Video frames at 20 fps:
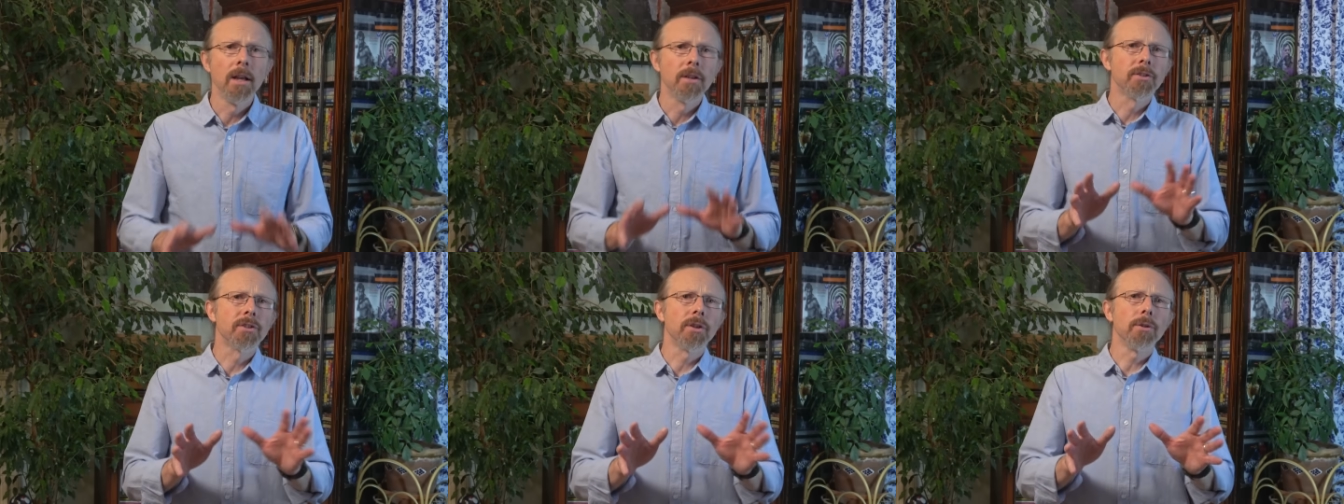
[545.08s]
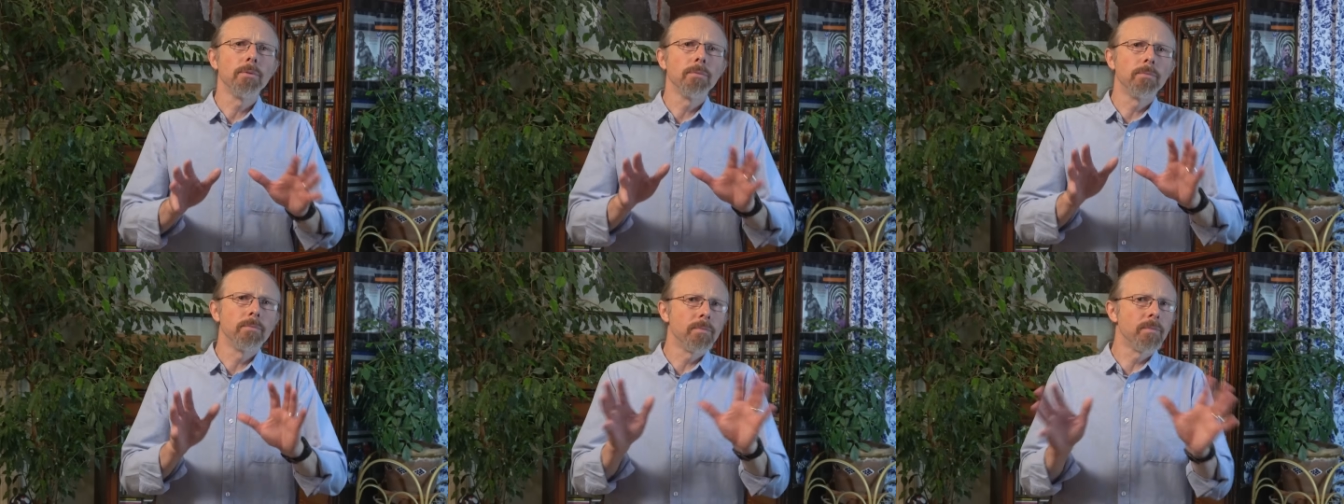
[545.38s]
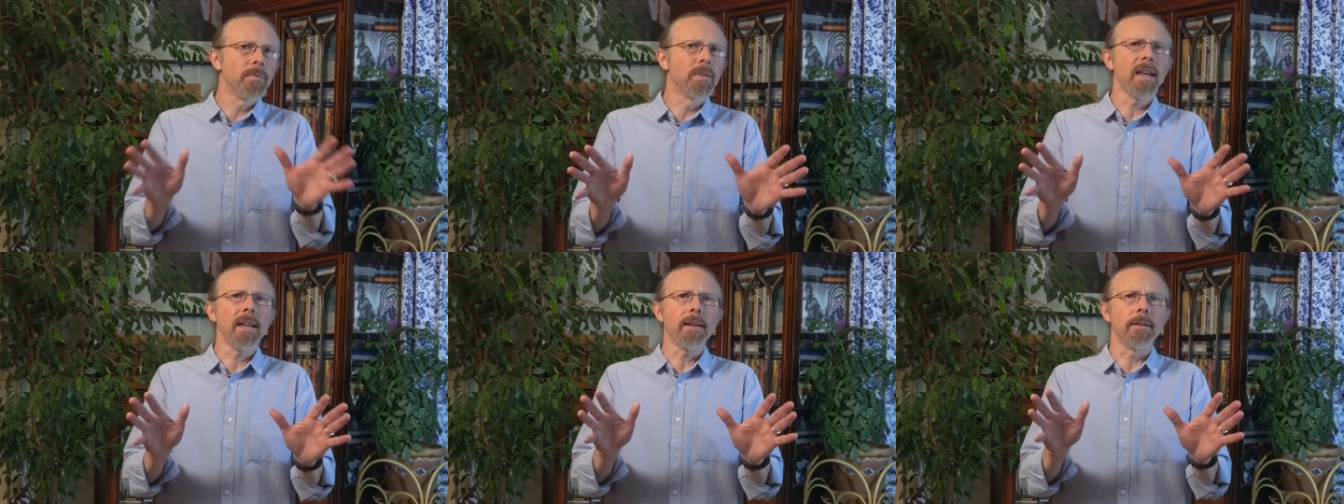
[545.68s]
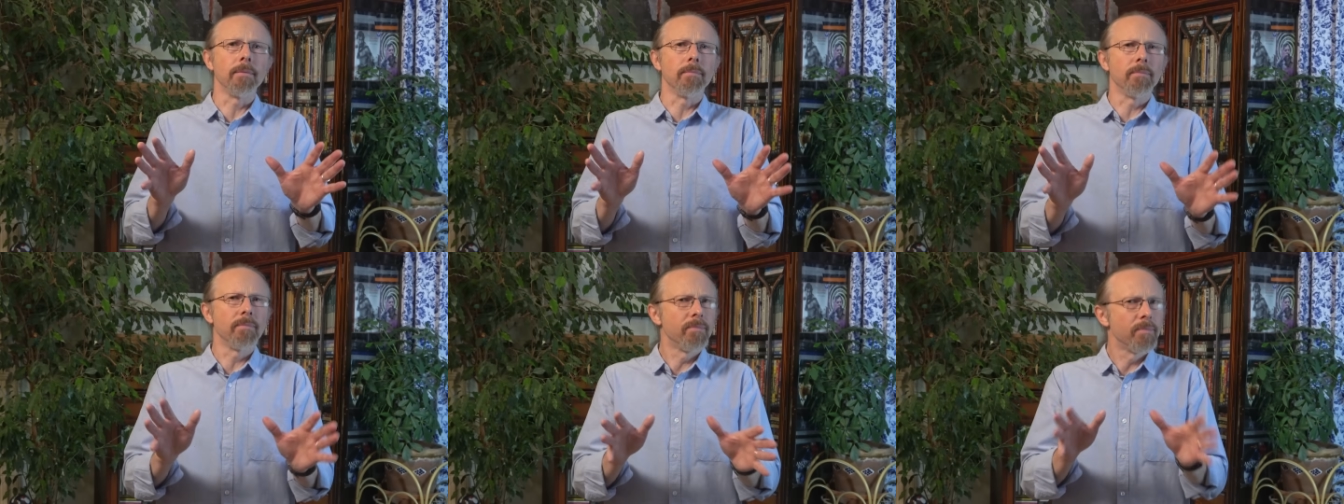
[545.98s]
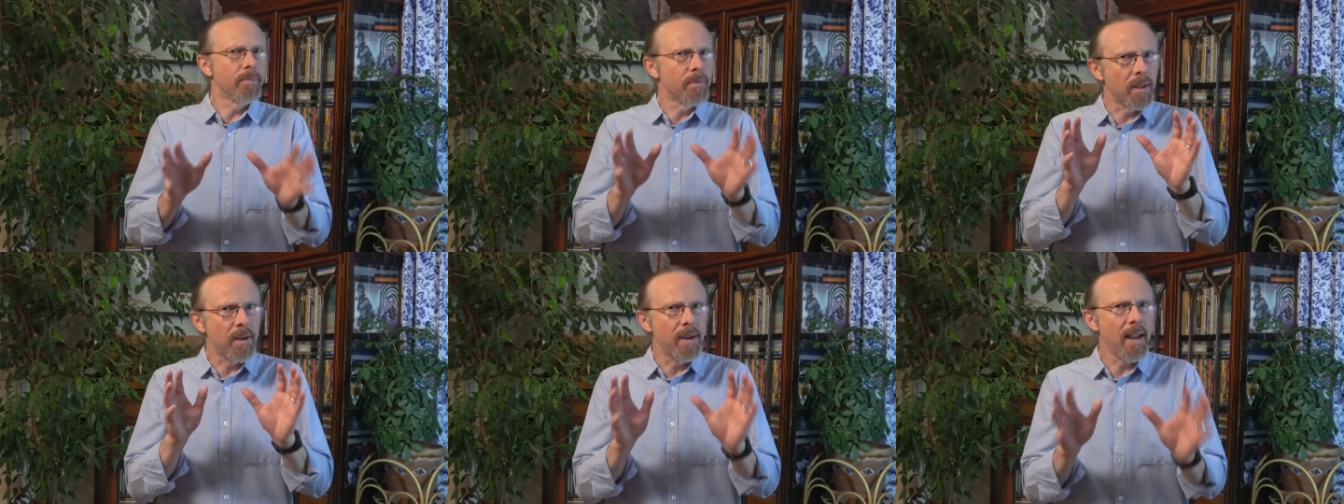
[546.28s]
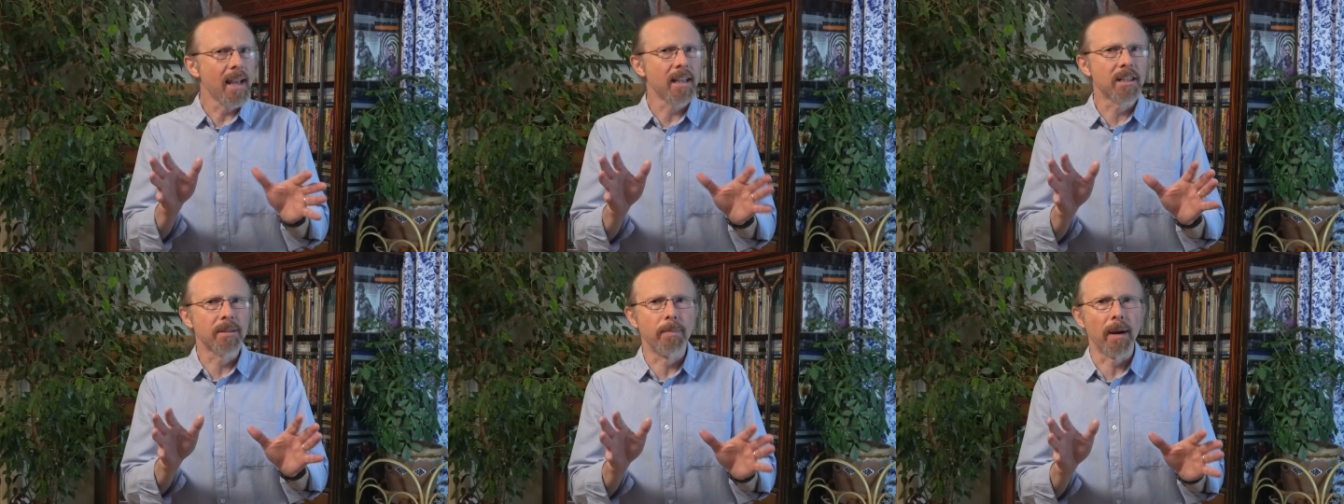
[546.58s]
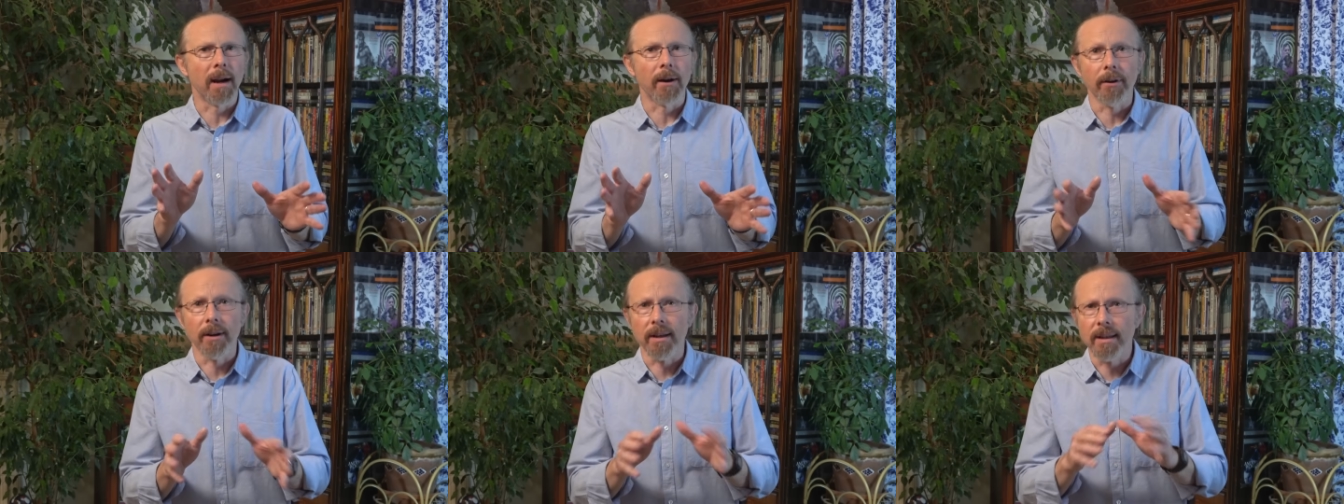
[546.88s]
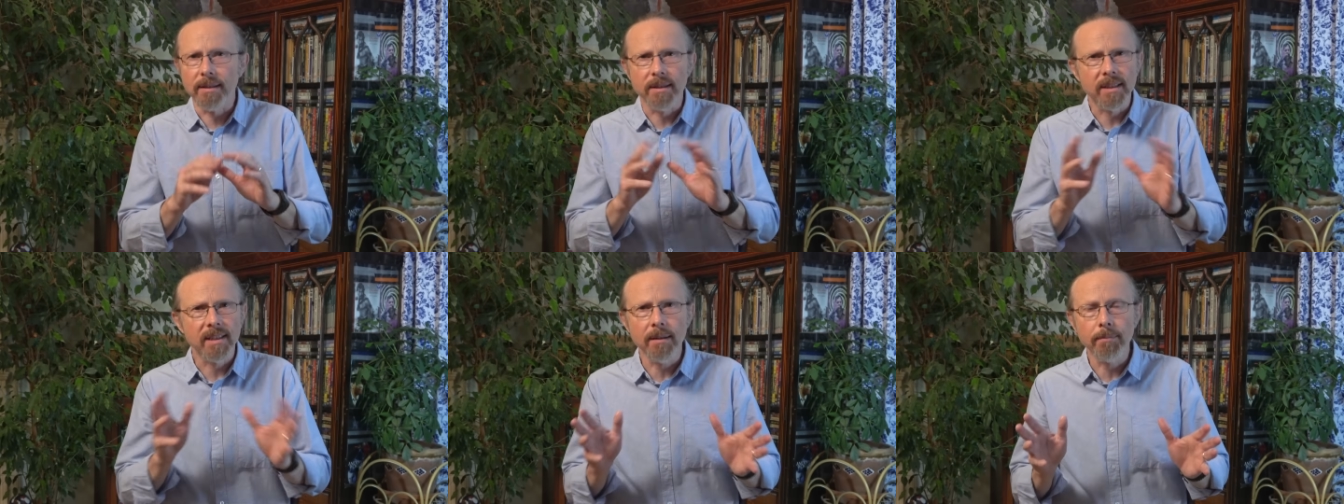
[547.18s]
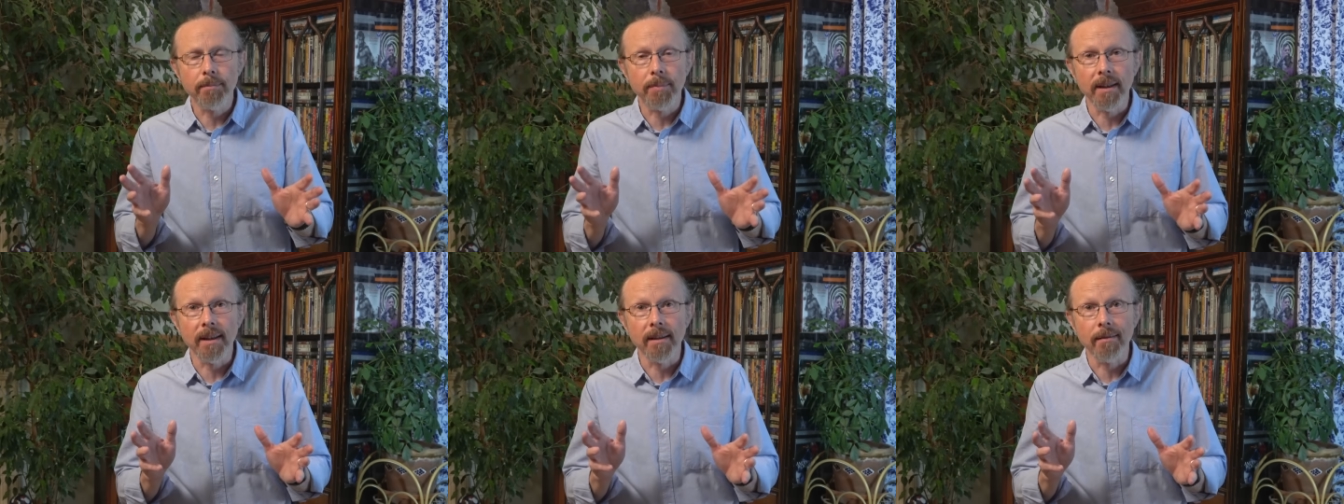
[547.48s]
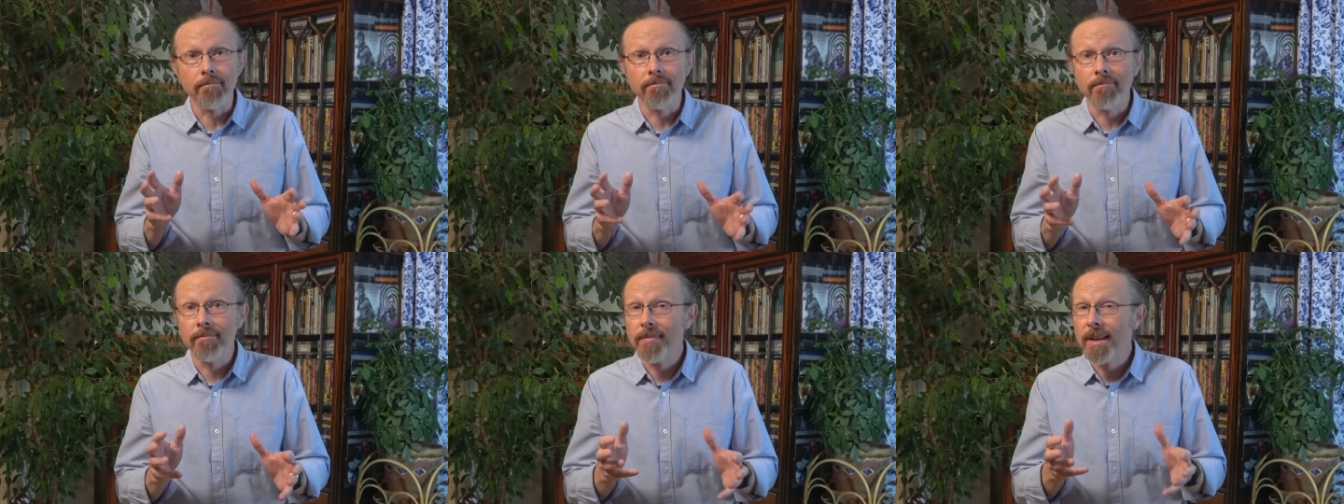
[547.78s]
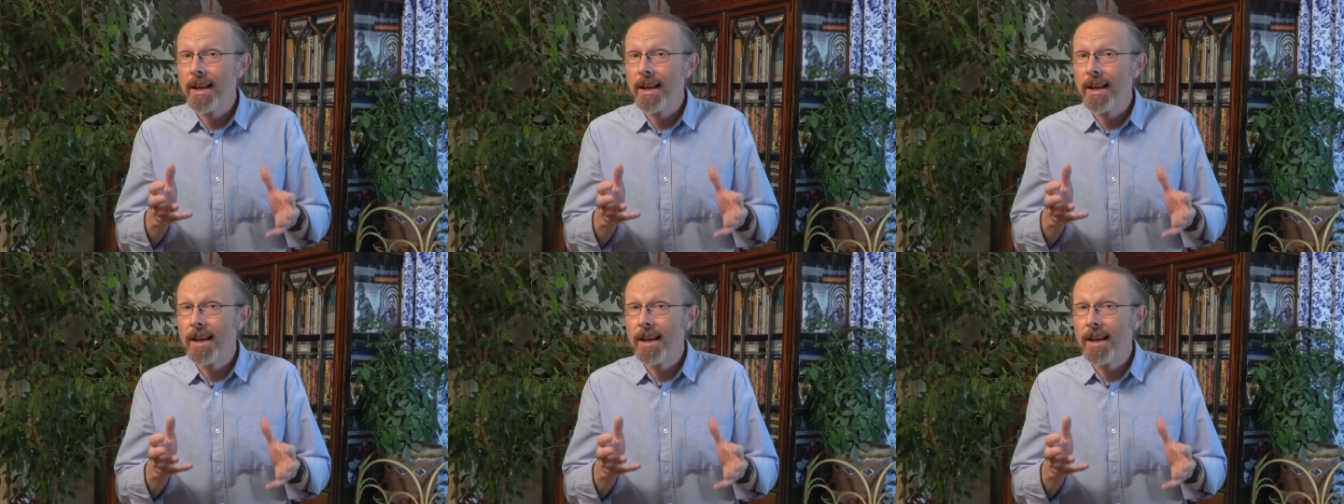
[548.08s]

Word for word: So then, the next barrier is simply